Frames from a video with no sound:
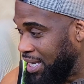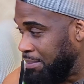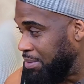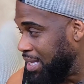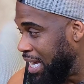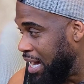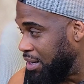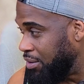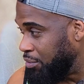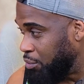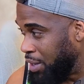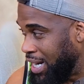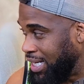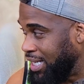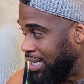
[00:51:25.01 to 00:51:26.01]
get me out of
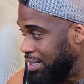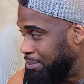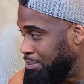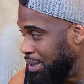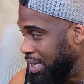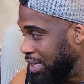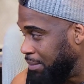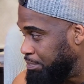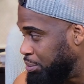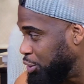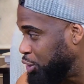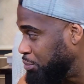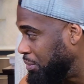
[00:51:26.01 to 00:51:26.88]
where I needed to be and push